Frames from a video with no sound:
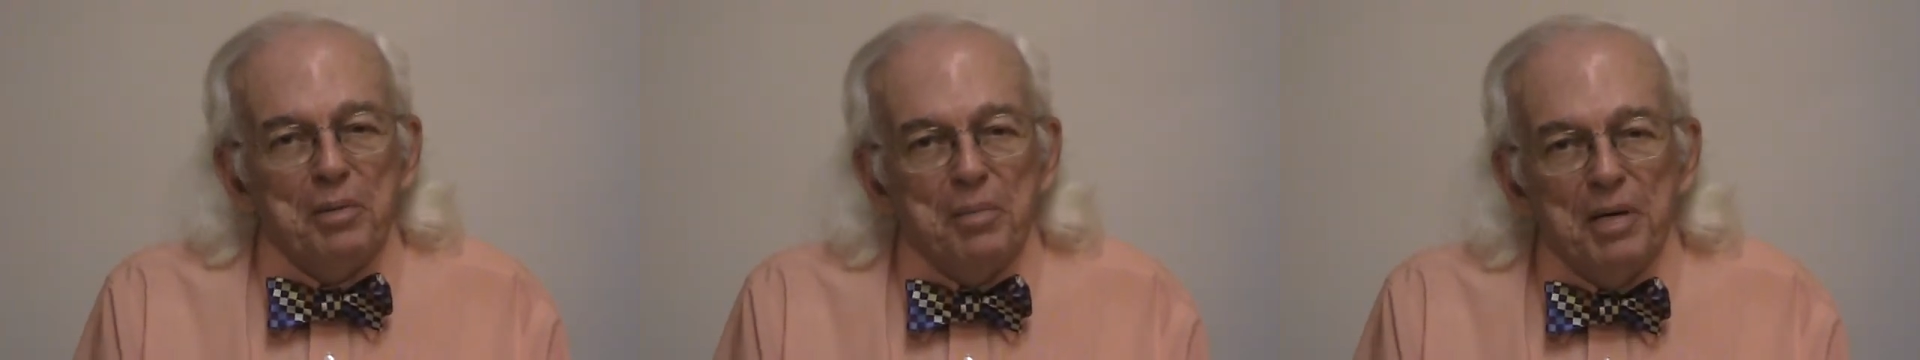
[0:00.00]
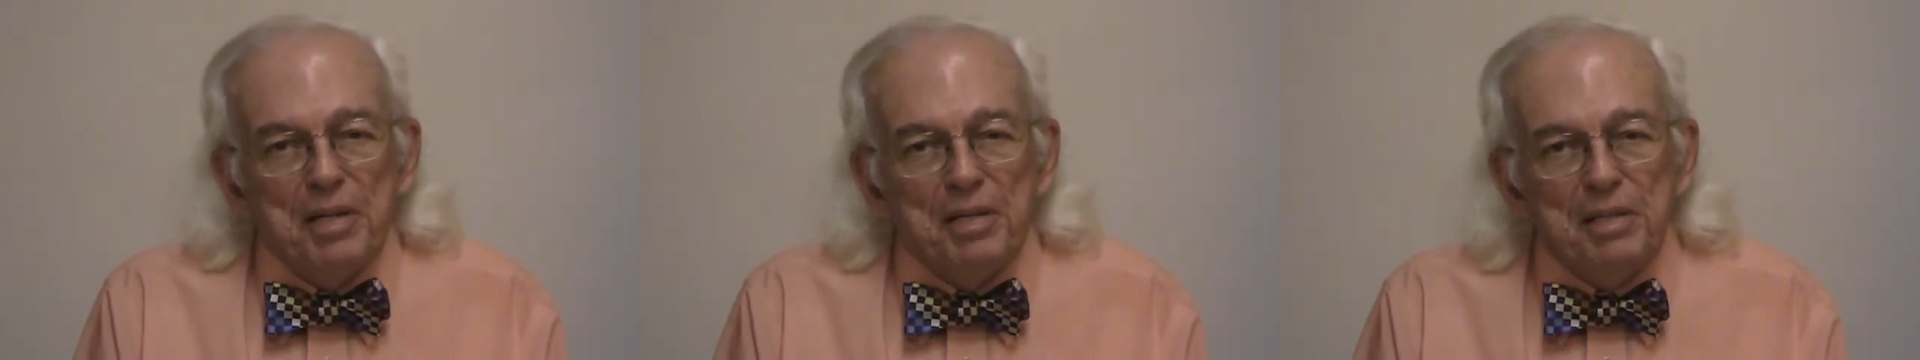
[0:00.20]

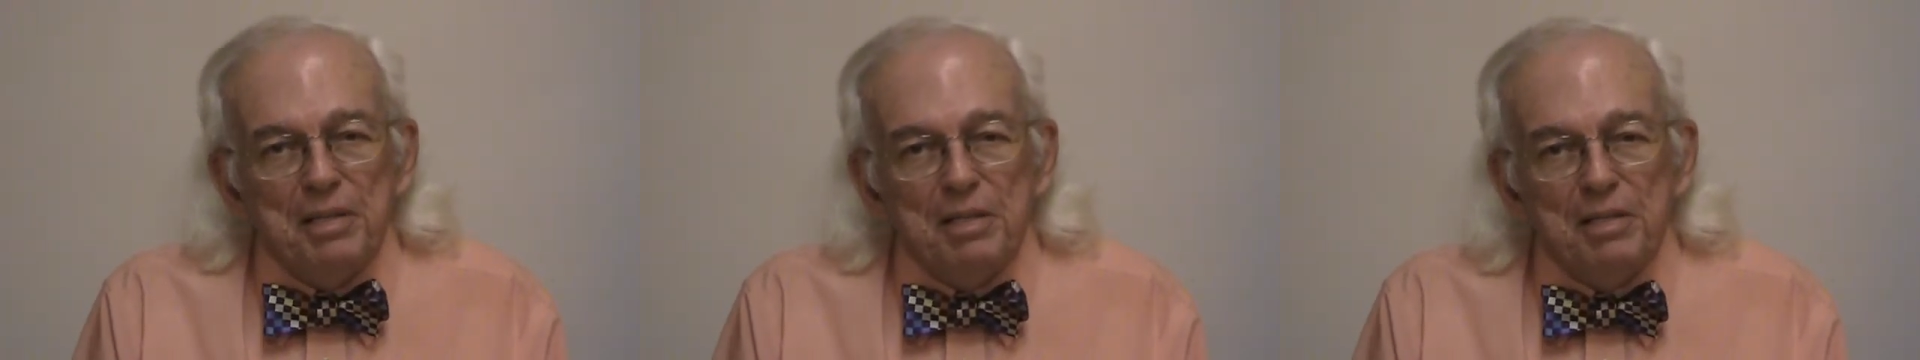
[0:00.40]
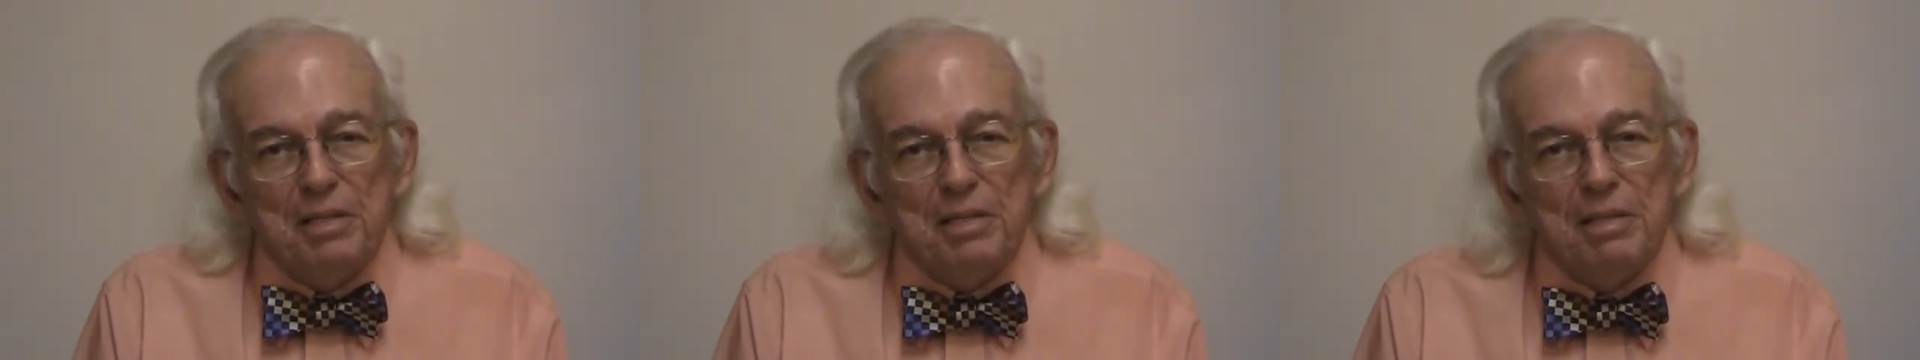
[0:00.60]

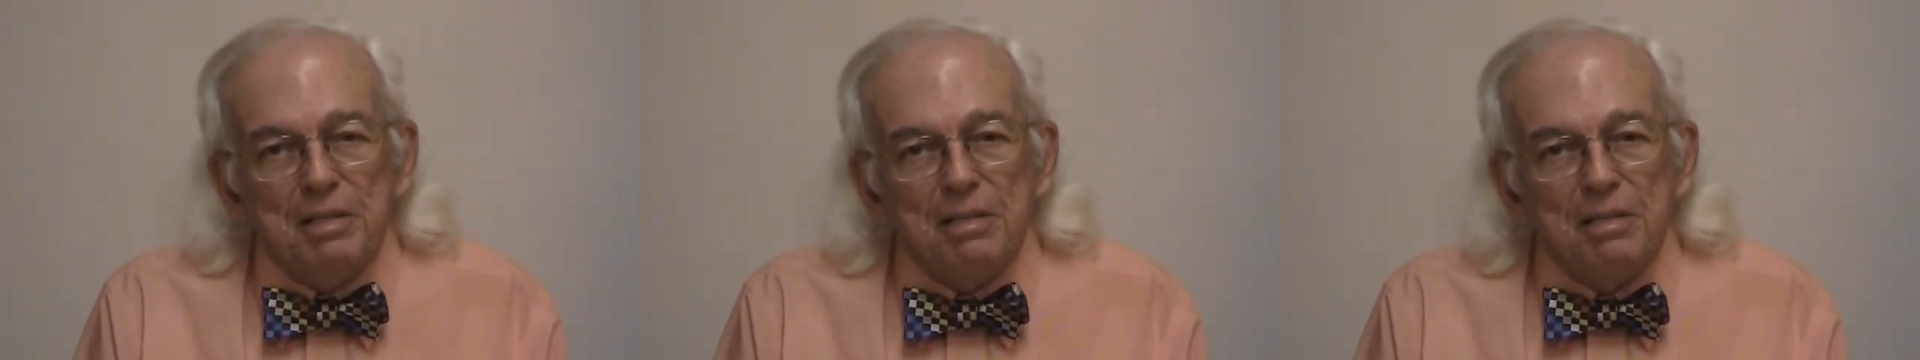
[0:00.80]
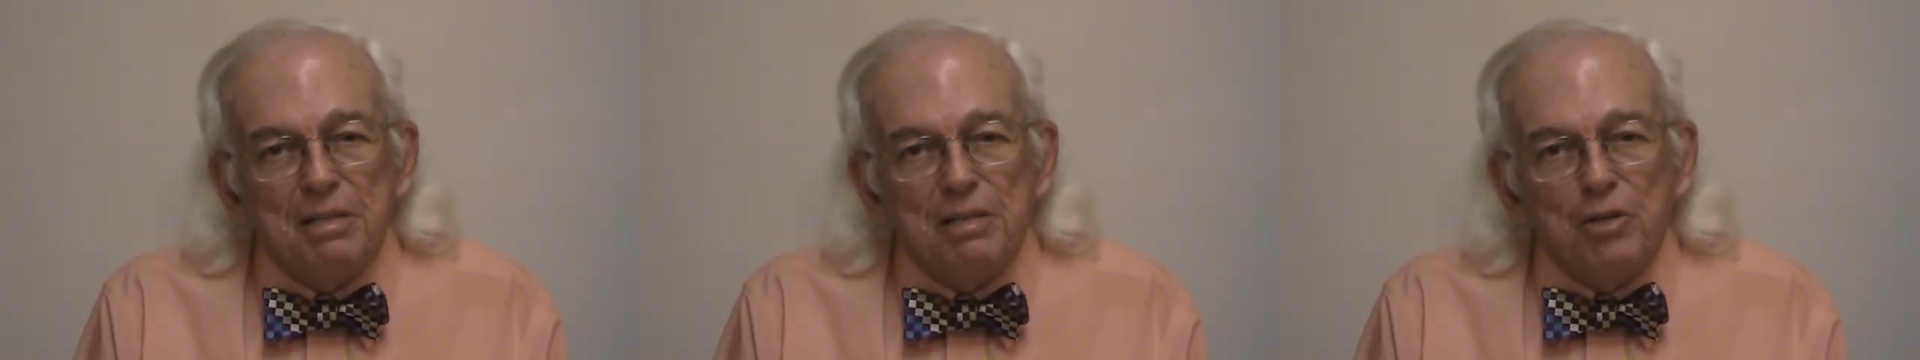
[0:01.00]
Methodist
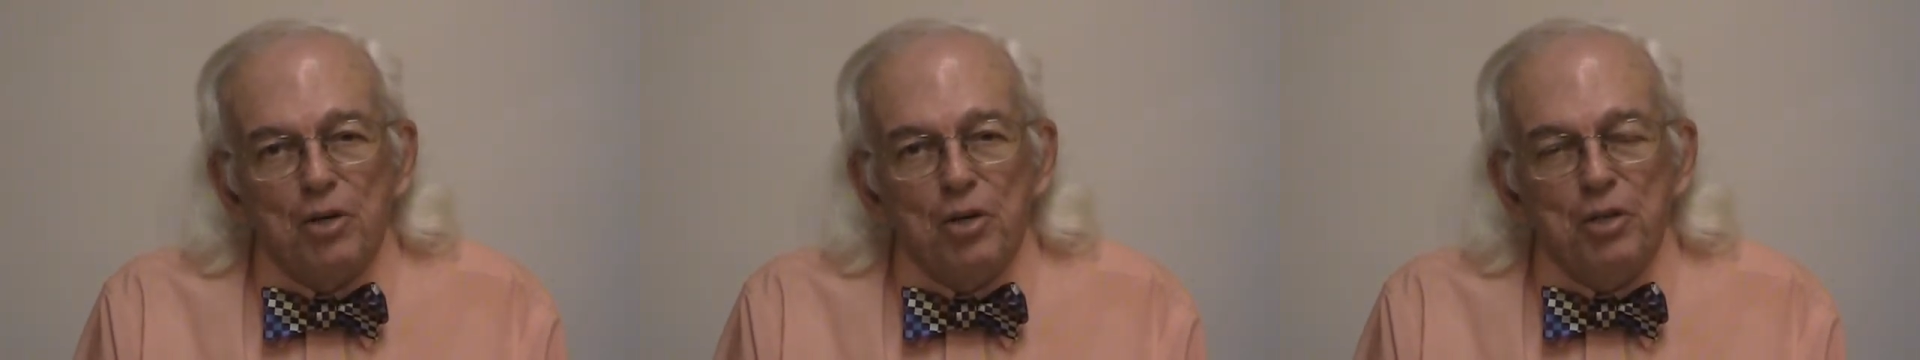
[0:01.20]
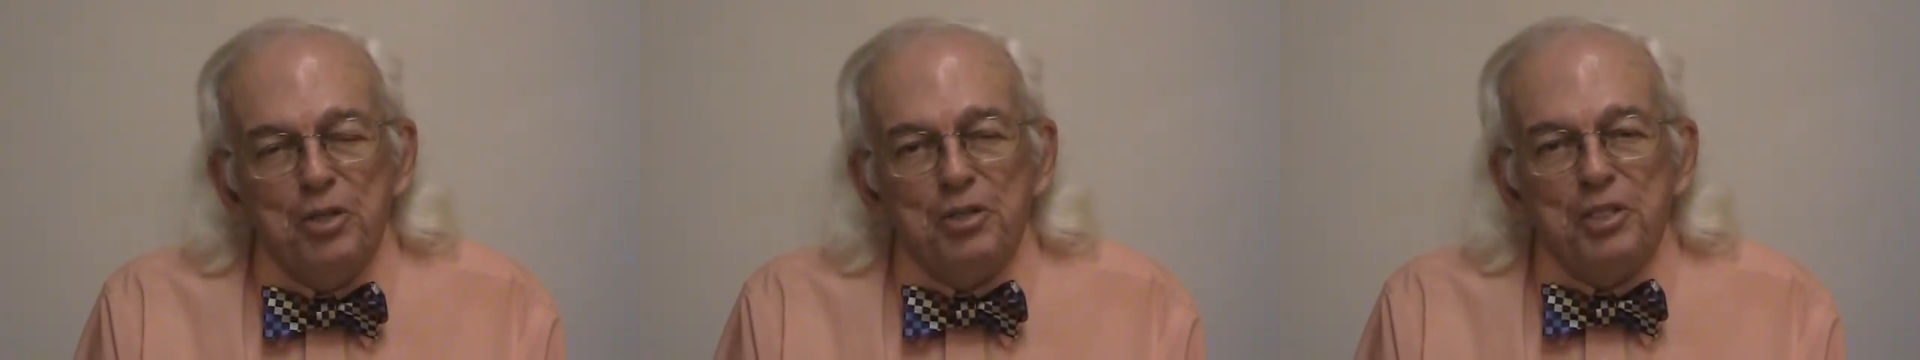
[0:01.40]

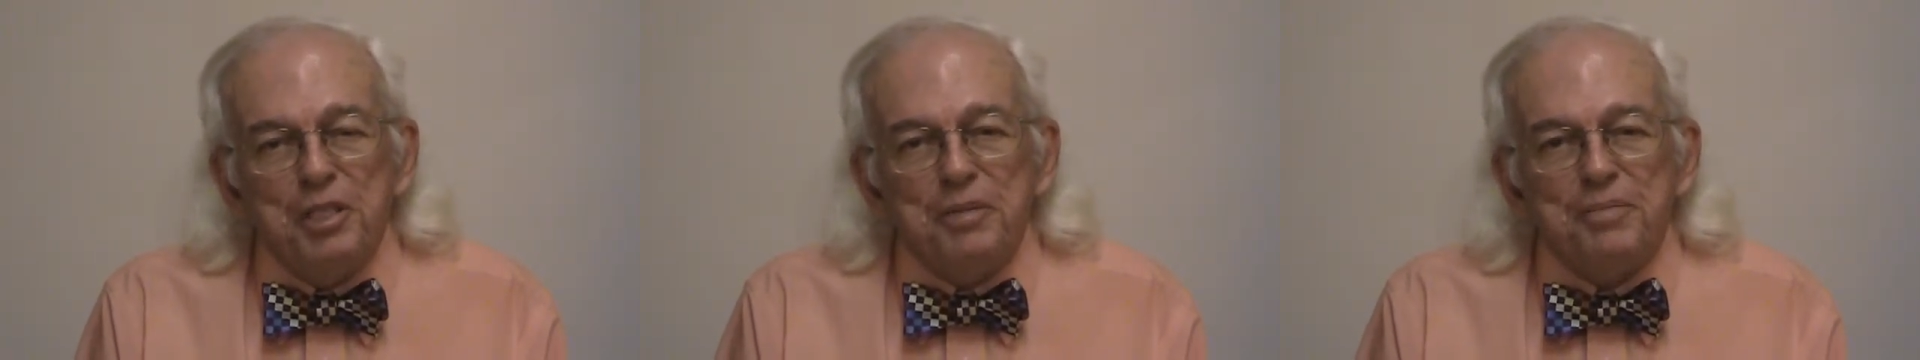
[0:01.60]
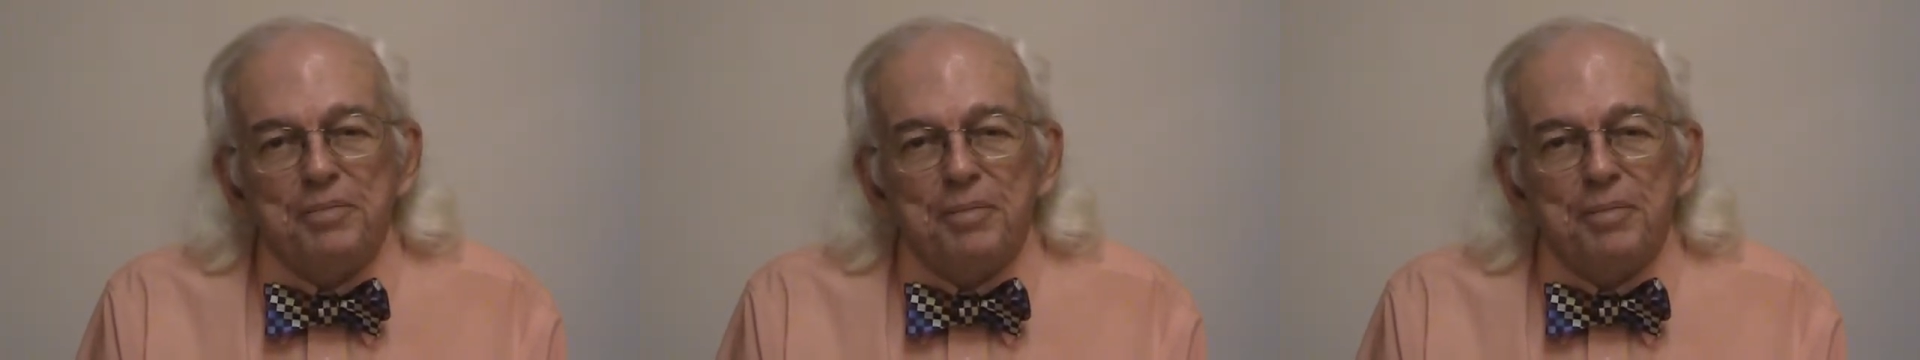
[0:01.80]
clergy.